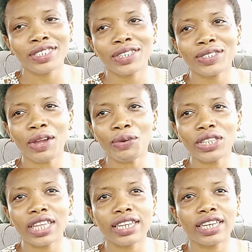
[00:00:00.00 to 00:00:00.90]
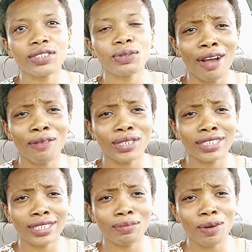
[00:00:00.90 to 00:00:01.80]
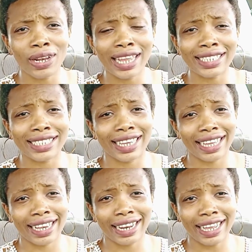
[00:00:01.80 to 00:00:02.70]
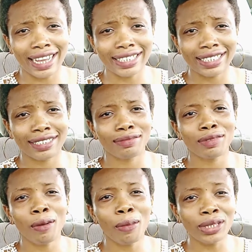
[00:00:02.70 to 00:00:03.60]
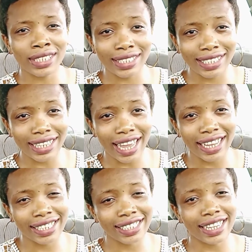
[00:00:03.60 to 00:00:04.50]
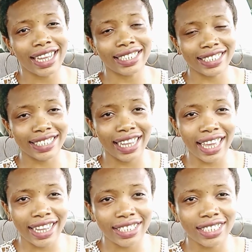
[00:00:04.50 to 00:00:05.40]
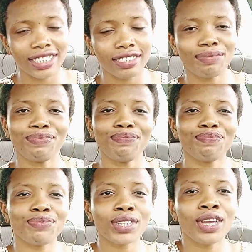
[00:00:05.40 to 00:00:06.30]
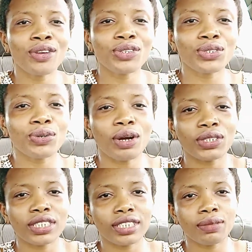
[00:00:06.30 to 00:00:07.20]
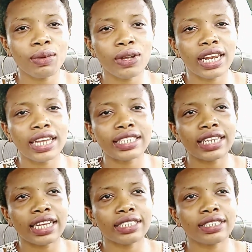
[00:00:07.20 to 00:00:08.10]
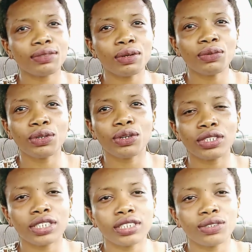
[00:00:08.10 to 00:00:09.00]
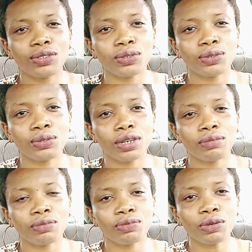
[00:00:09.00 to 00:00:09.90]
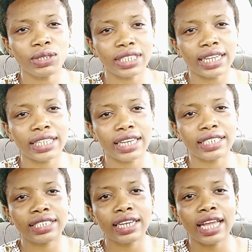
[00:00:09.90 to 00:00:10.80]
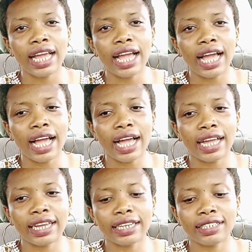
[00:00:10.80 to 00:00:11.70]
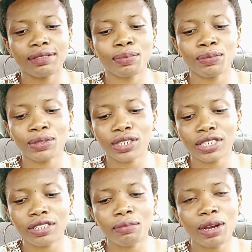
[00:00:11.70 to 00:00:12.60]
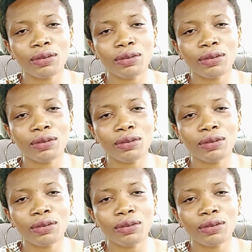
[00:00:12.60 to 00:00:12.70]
So I wanted that. So I was the smallest in class, both in size and in age. So I was the smallest, and when we got into, um, when we started, I people just saw me.